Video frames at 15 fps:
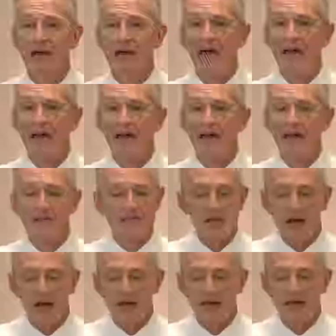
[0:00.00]
And it's
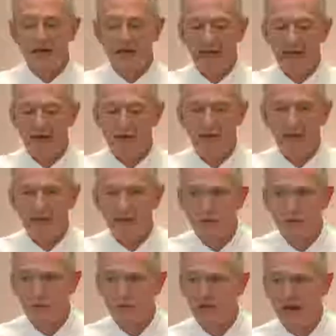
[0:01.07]
not an indicator that he
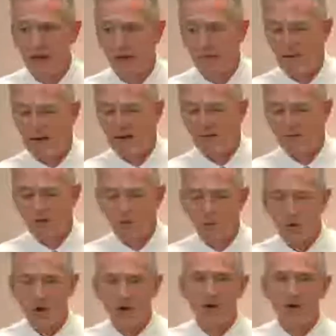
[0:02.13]
was not a man of the
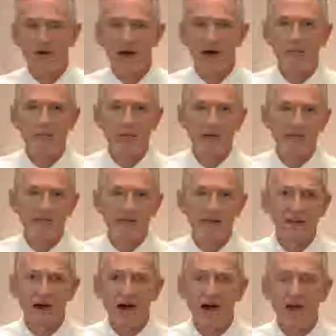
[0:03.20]
Word or not believing
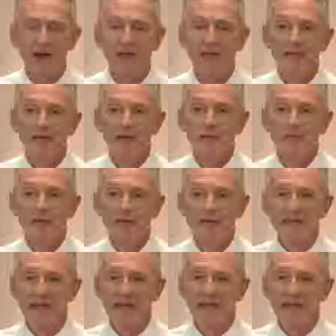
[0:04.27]
God, but
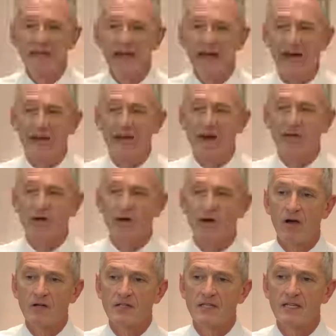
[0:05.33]
yet it had never
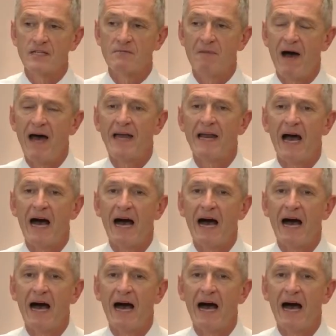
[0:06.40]
crossed his mind.